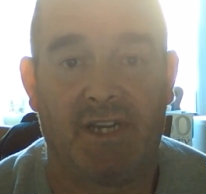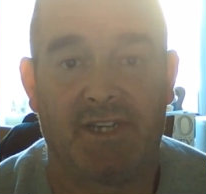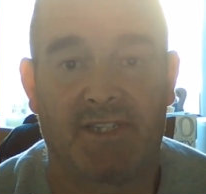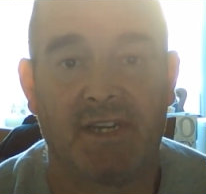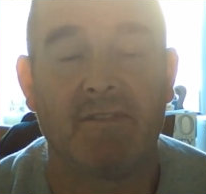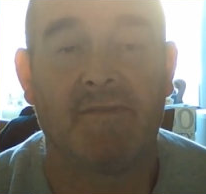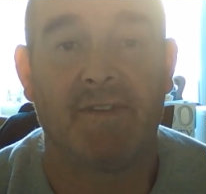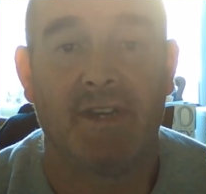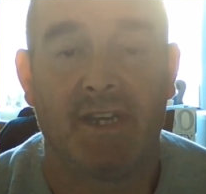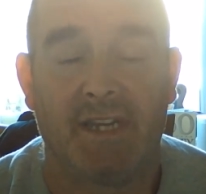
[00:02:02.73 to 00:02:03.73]
itself
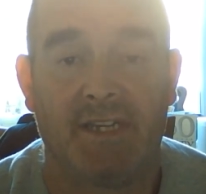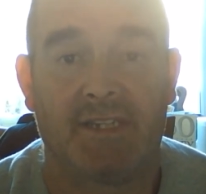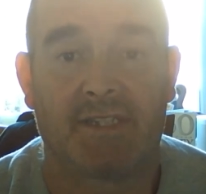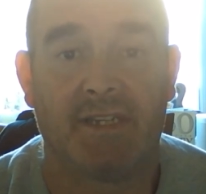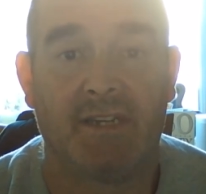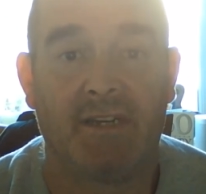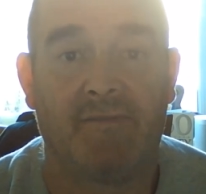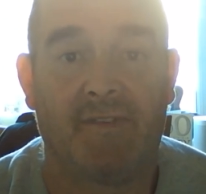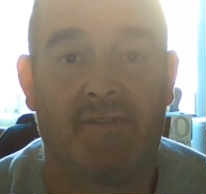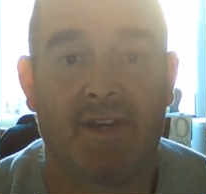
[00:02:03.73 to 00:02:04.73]
is a
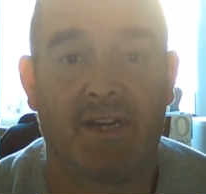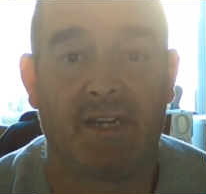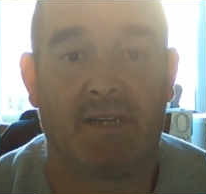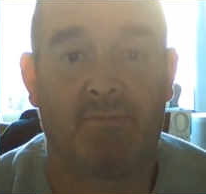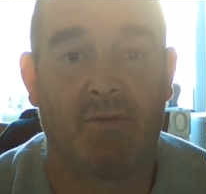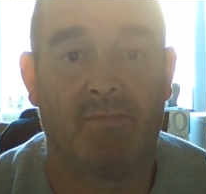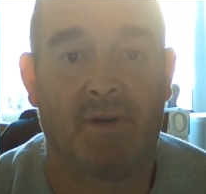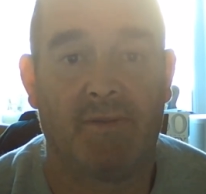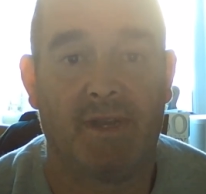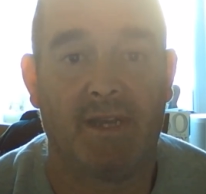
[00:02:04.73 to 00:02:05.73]
15 litre pump
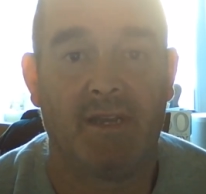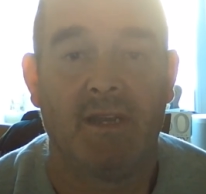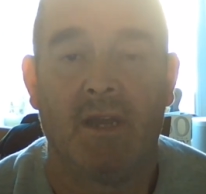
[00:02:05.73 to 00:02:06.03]
on there.